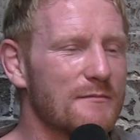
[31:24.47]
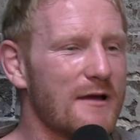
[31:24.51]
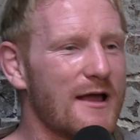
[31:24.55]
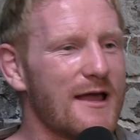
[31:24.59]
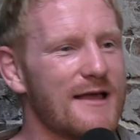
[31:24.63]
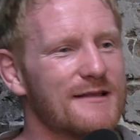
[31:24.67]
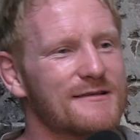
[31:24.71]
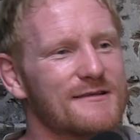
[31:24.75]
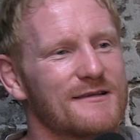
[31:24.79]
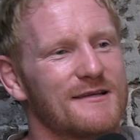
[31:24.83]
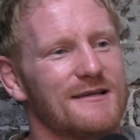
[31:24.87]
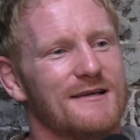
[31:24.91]
Man,
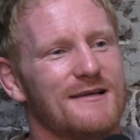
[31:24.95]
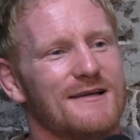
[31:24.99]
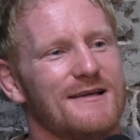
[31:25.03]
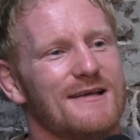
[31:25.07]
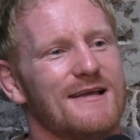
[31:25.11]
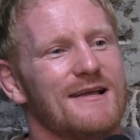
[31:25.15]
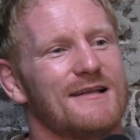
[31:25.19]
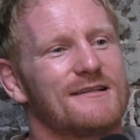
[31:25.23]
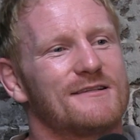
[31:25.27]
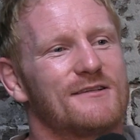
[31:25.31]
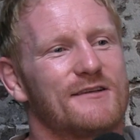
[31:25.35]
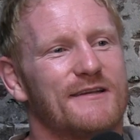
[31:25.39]
it's
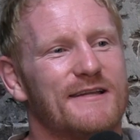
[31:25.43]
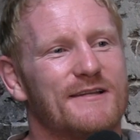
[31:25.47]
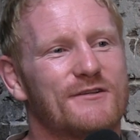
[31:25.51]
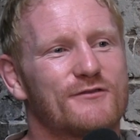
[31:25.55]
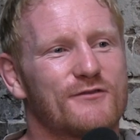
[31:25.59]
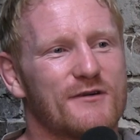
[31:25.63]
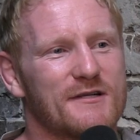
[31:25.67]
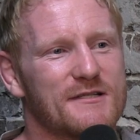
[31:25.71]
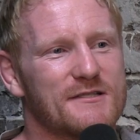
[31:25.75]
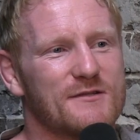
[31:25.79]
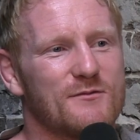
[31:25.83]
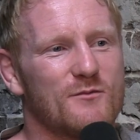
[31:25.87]
an
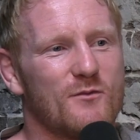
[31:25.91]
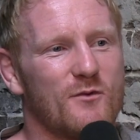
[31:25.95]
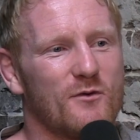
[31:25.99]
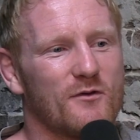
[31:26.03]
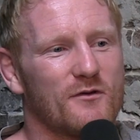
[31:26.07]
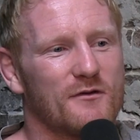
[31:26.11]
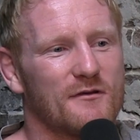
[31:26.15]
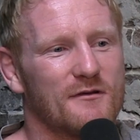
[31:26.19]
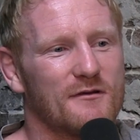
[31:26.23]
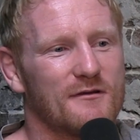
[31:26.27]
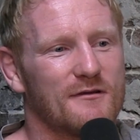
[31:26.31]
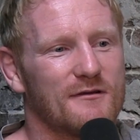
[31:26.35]
interesting
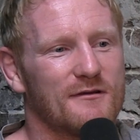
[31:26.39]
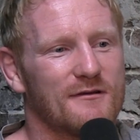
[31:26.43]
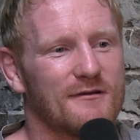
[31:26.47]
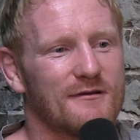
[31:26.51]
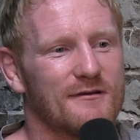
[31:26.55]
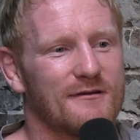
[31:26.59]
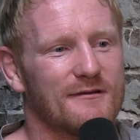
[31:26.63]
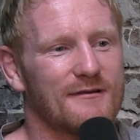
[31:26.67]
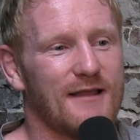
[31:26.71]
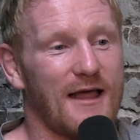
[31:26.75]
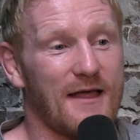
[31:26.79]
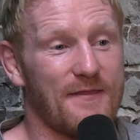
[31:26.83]
one.
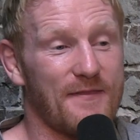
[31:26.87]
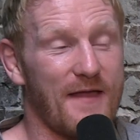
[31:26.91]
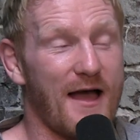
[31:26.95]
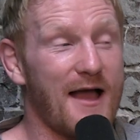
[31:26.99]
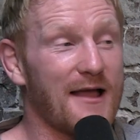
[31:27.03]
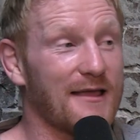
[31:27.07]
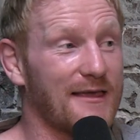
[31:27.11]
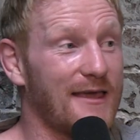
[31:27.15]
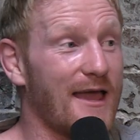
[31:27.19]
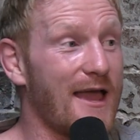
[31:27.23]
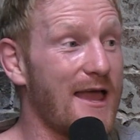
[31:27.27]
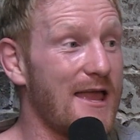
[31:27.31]

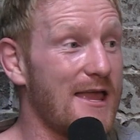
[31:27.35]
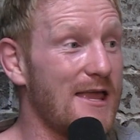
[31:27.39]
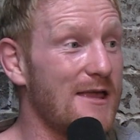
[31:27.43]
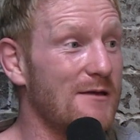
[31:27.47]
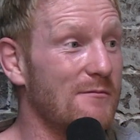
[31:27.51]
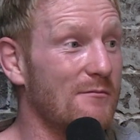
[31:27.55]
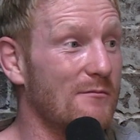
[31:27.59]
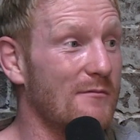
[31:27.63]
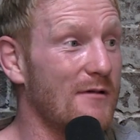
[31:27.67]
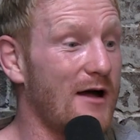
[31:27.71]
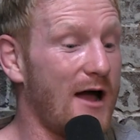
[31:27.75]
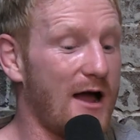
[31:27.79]
That
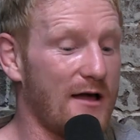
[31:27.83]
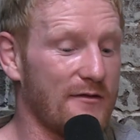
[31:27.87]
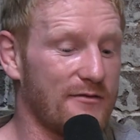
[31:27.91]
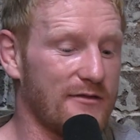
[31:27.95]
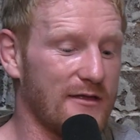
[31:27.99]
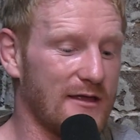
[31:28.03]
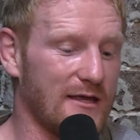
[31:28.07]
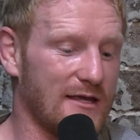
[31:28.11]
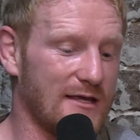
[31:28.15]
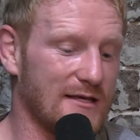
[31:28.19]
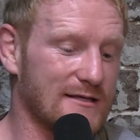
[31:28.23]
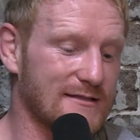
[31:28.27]
game, I
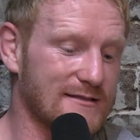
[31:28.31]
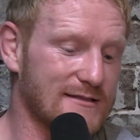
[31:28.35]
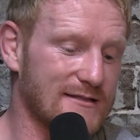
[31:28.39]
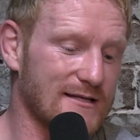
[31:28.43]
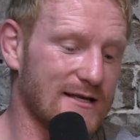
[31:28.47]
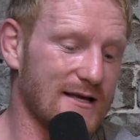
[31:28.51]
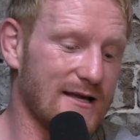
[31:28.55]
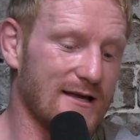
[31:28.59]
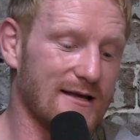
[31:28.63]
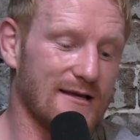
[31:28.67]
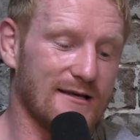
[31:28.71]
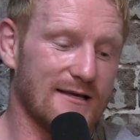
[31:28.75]
think, is
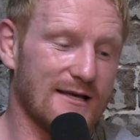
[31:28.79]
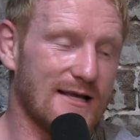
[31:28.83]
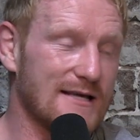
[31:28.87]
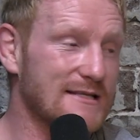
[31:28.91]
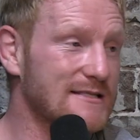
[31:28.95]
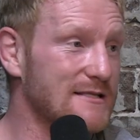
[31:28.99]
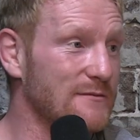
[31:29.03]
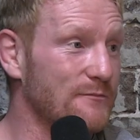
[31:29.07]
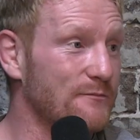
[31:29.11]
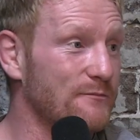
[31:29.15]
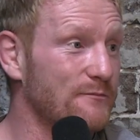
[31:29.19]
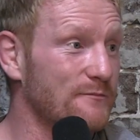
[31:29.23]
the
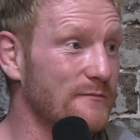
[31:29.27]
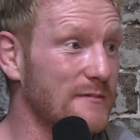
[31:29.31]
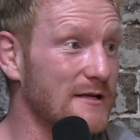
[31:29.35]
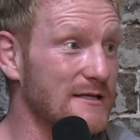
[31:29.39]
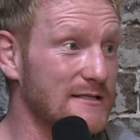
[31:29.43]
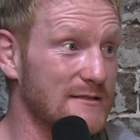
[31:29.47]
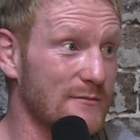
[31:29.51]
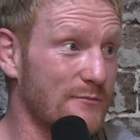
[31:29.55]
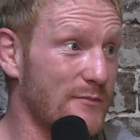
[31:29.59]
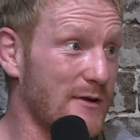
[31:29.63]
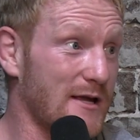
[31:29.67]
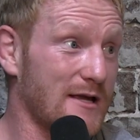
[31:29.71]

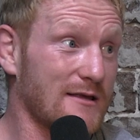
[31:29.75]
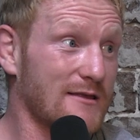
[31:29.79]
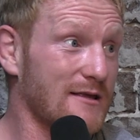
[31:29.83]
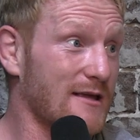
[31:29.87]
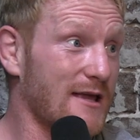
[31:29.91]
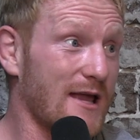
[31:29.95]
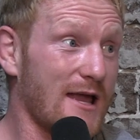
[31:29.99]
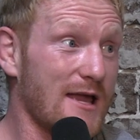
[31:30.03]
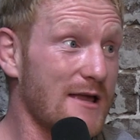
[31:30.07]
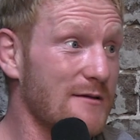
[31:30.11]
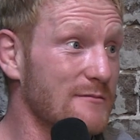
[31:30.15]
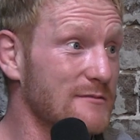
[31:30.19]
pick of the
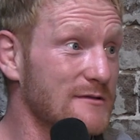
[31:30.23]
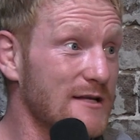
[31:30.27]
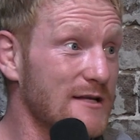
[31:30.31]
game.